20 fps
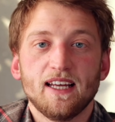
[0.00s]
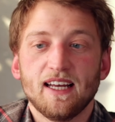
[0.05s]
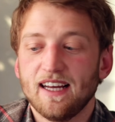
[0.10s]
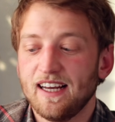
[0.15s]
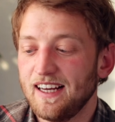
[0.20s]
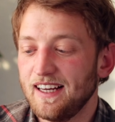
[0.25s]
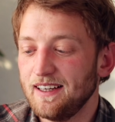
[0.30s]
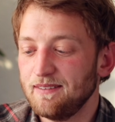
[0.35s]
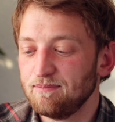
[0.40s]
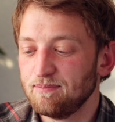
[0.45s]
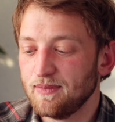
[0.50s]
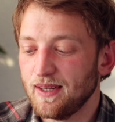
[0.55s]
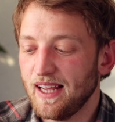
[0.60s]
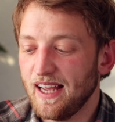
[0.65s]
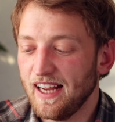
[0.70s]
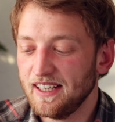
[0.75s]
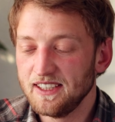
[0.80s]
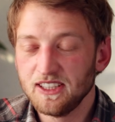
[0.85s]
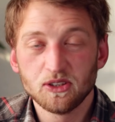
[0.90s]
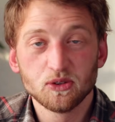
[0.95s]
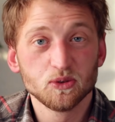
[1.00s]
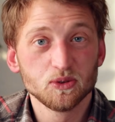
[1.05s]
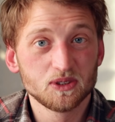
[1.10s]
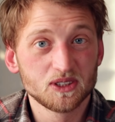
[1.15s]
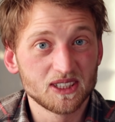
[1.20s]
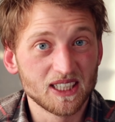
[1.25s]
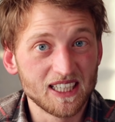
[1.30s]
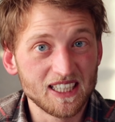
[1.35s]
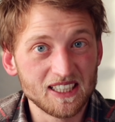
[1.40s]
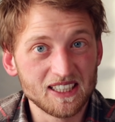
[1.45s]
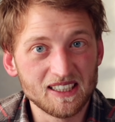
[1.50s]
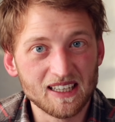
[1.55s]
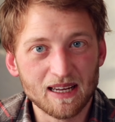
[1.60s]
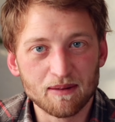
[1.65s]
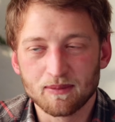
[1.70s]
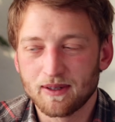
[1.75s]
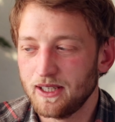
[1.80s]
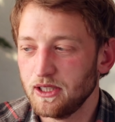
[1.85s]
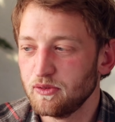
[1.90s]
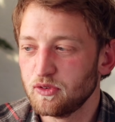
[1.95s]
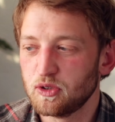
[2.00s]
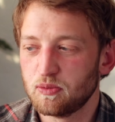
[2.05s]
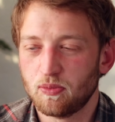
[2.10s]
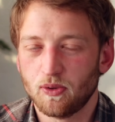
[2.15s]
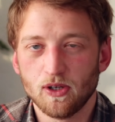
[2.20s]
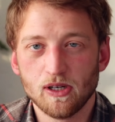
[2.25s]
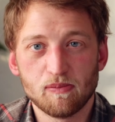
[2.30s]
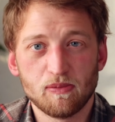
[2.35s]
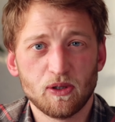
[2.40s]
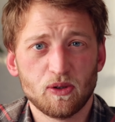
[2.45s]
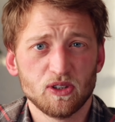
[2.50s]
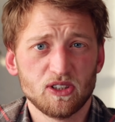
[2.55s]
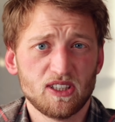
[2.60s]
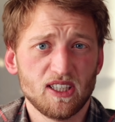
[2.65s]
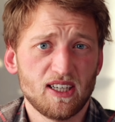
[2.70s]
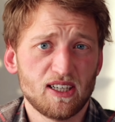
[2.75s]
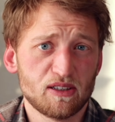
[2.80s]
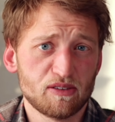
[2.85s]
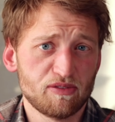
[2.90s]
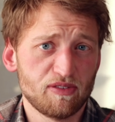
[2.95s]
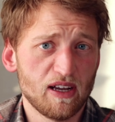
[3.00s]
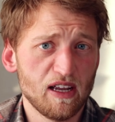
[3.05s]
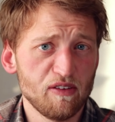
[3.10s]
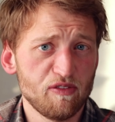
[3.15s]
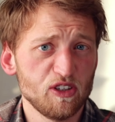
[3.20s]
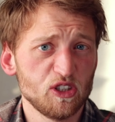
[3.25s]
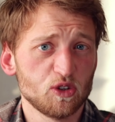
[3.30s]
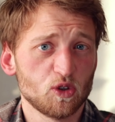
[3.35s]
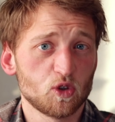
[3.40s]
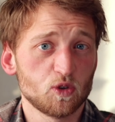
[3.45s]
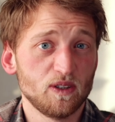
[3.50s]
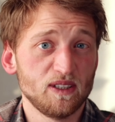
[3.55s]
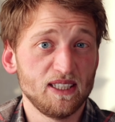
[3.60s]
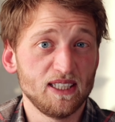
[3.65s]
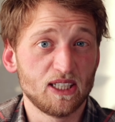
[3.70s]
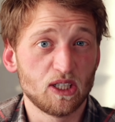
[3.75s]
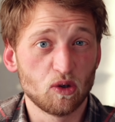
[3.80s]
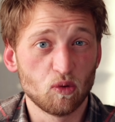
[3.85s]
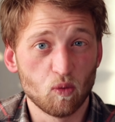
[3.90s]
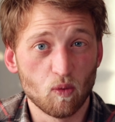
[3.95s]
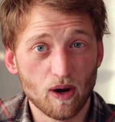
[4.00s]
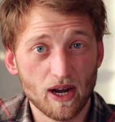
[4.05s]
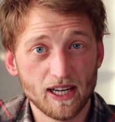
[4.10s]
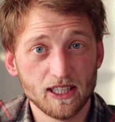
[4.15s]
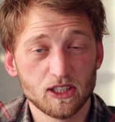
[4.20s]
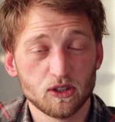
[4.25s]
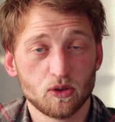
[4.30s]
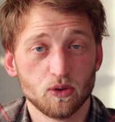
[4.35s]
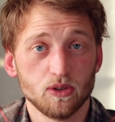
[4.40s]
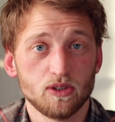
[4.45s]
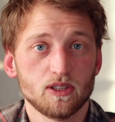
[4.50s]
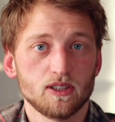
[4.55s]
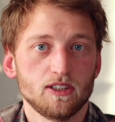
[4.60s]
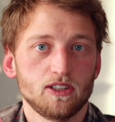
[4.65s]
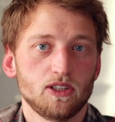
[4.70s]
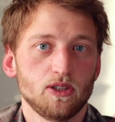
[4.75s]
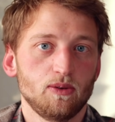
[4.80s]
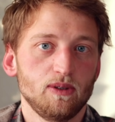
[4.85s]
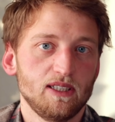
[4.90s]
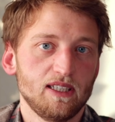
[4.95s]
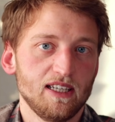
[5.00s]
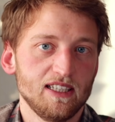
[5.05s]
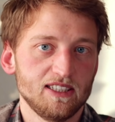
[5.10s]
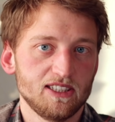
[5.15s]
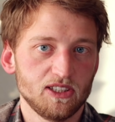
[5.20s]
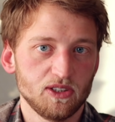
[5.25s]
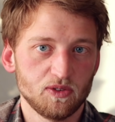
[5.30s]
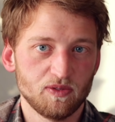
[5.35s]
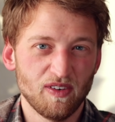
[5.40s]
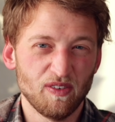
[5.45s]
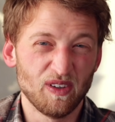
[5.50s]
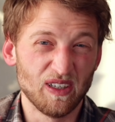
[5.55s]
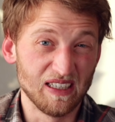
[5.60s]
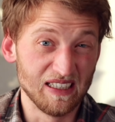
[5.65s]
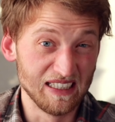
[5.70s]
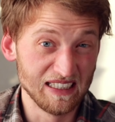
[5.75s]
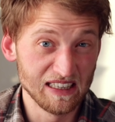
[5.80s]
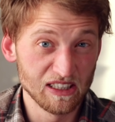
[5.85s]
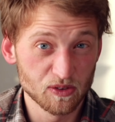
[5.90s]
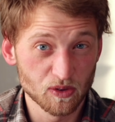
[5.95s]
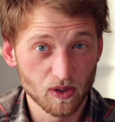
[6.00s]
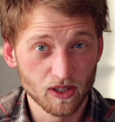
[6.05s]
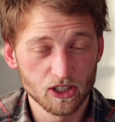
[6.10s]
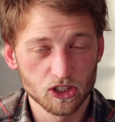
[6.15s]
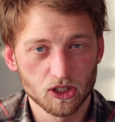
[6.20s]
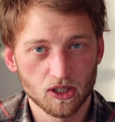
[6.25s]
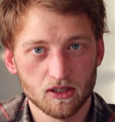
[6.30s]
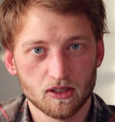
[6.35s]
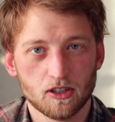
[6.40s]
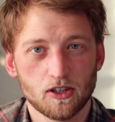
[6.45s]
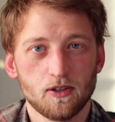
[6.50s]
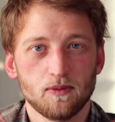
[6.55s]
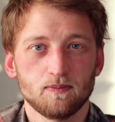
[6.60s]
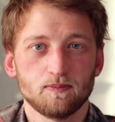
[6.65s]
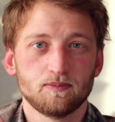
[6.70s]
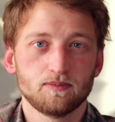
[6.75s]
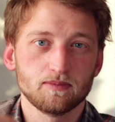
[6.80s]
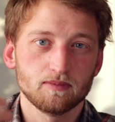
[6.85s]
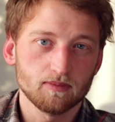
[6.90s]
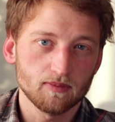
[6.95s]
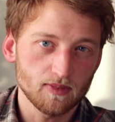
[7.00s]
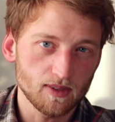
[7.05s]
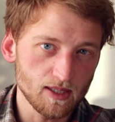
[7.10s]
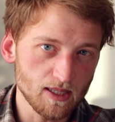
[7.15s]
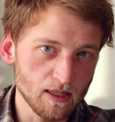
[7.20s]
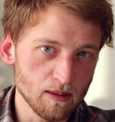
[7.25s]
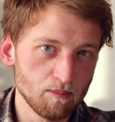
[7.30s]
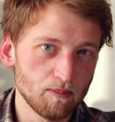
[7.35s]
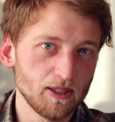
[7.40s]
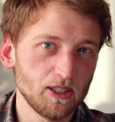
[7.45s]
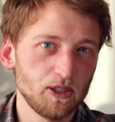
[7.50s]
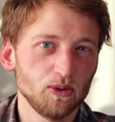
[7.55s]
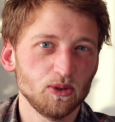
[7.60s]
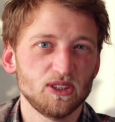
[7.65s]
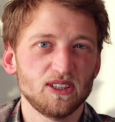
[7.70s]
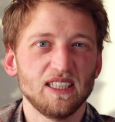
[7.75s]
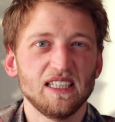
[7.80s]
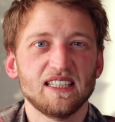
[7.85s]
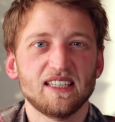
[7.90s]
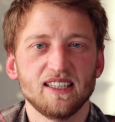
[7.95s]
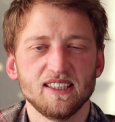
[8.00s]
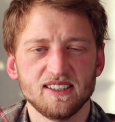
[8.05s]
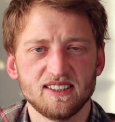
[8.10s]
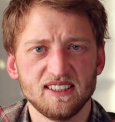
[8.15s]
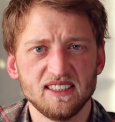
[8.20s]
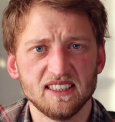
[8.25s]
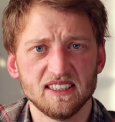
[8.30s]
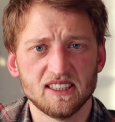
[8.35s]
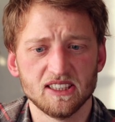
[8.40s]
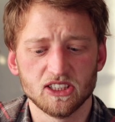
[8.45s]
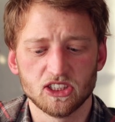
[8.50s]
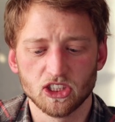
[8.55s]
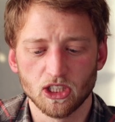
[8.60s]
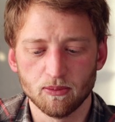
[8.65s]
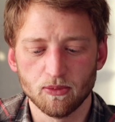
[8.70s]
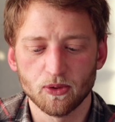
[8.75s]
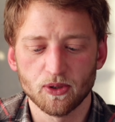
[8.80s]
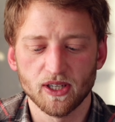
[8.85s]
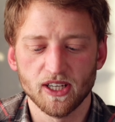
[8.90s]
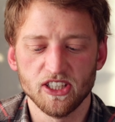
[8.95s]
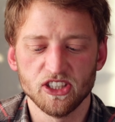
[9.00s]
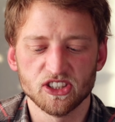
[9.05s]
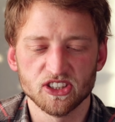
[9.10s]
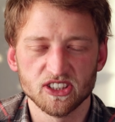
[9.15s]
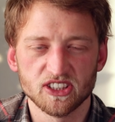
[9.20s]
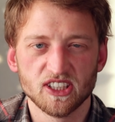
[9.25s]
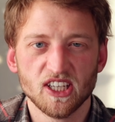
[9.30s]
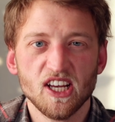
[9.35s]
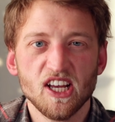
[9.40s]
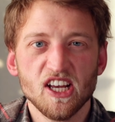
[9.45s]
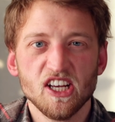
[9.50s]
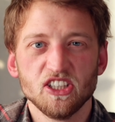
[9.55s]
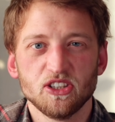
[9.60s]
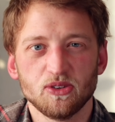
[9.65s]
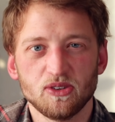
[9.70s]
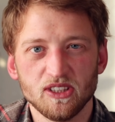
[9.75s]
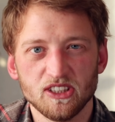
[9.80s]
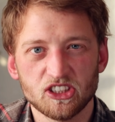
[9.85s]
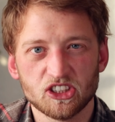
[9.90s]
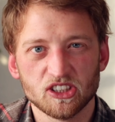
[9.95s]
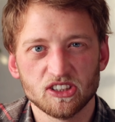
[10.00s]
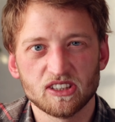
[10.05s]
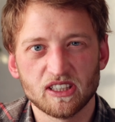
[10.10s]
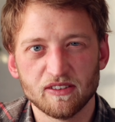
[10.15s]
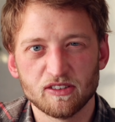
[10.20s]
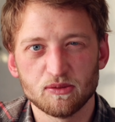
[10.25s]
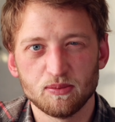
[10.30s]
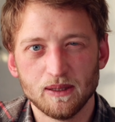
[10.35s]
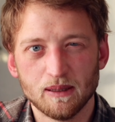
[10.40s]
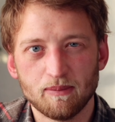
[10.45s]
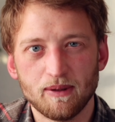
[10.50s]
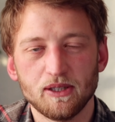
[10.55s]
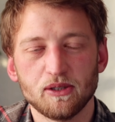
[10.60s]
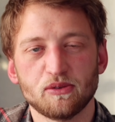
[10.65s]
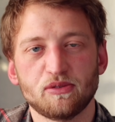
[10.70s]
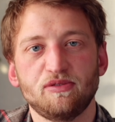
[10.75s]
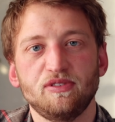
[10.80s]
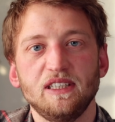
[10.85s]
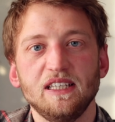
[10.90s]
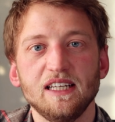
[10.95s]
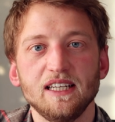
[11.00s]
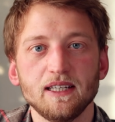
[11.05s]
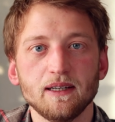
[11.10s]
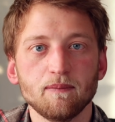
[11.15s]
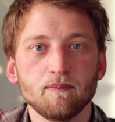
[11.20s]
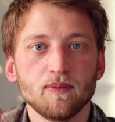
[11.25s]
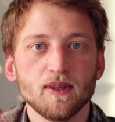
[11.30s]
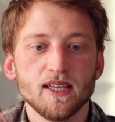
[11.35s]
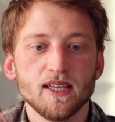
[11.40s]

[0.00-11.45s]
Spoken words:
I need to say I'm kind of spoiled because the R5 is already quite good, so it has very little rolling shutter, but you still can see it in some occasions, so this just gives me a better feeling.